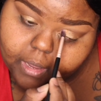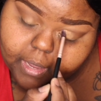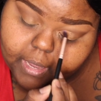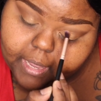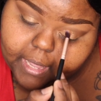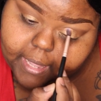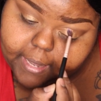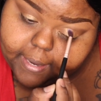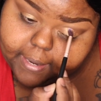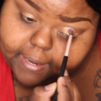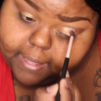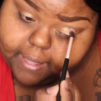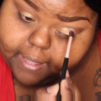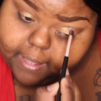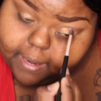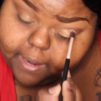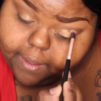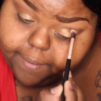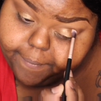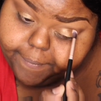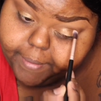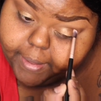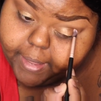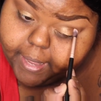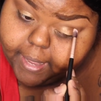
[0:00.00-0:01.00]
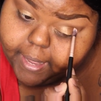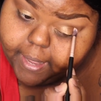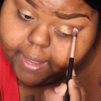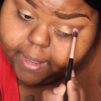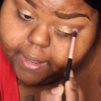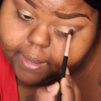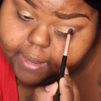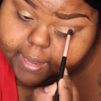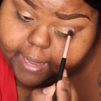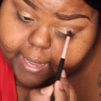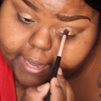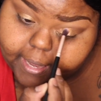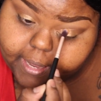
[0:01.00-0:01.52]
And then
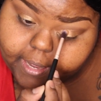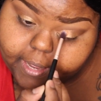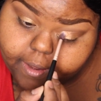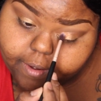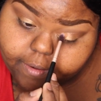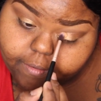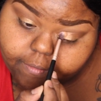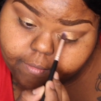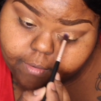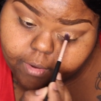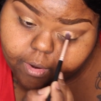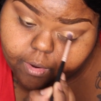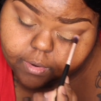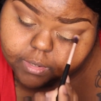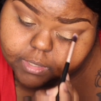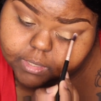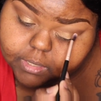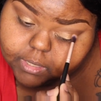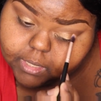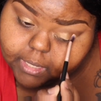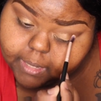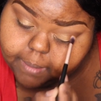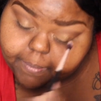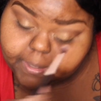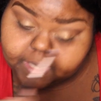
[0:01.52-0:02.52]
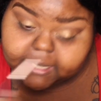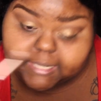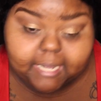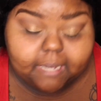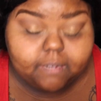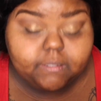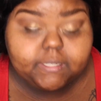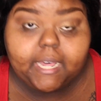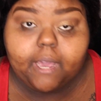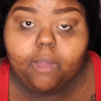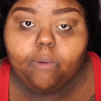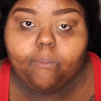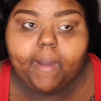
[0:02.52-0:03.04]
I couldn't go to sleep because I
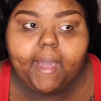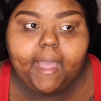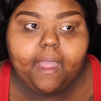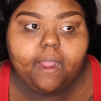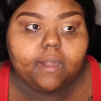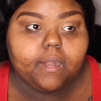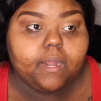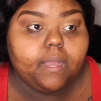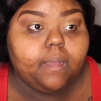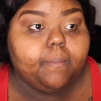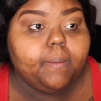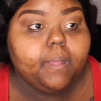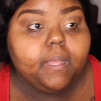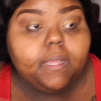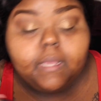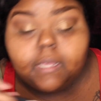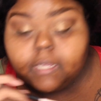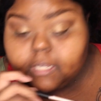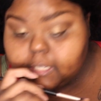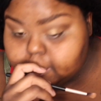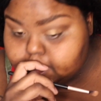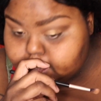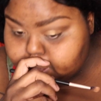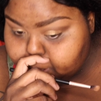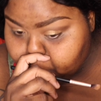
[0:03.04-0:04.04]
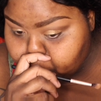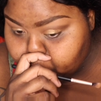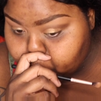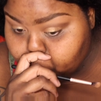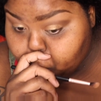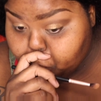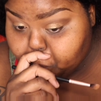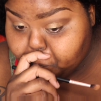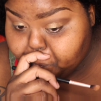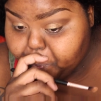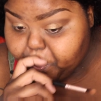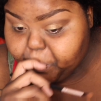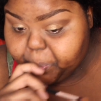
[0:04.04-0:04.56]
was like wired up. So
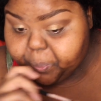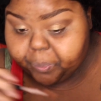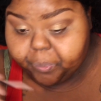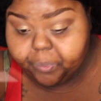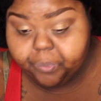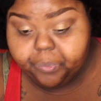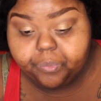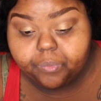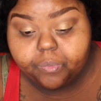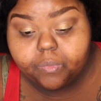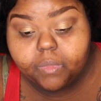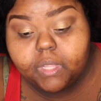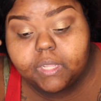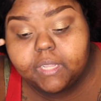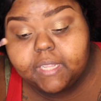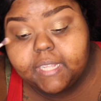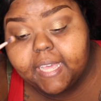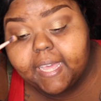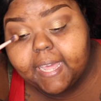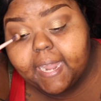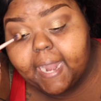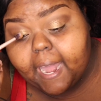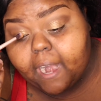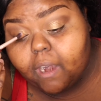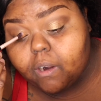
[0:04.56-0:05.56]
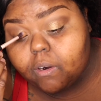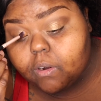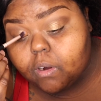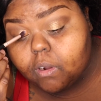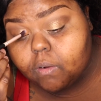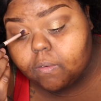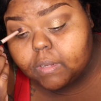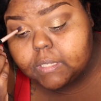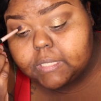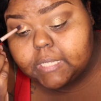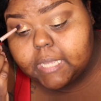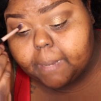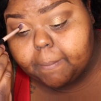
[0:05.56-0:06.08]
then I don't know
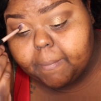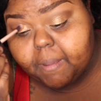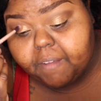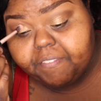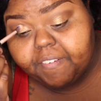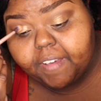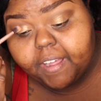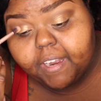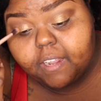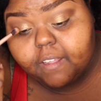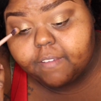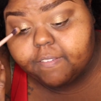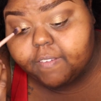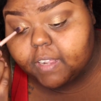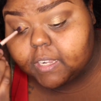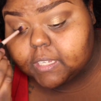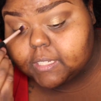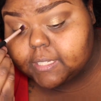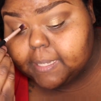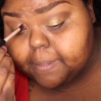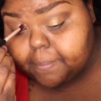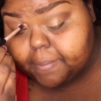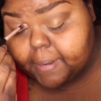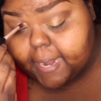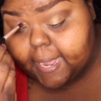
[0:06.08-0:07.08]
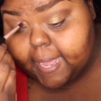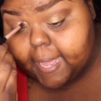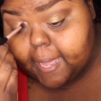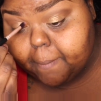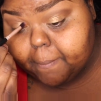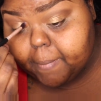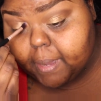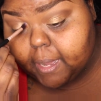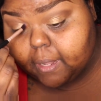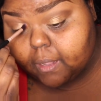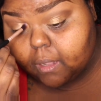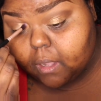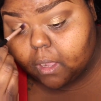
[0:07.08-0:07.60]
what time I finally fell asleep, but I had
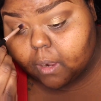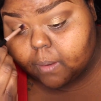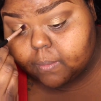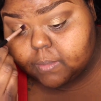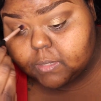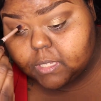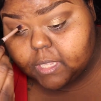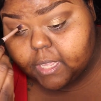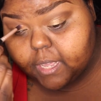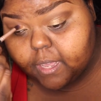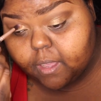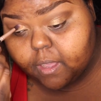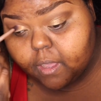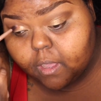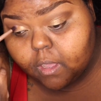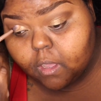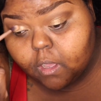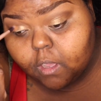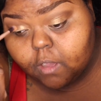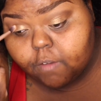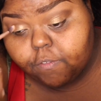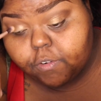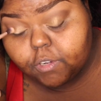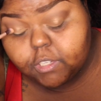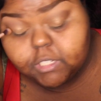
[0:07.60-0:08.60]
my alarm set for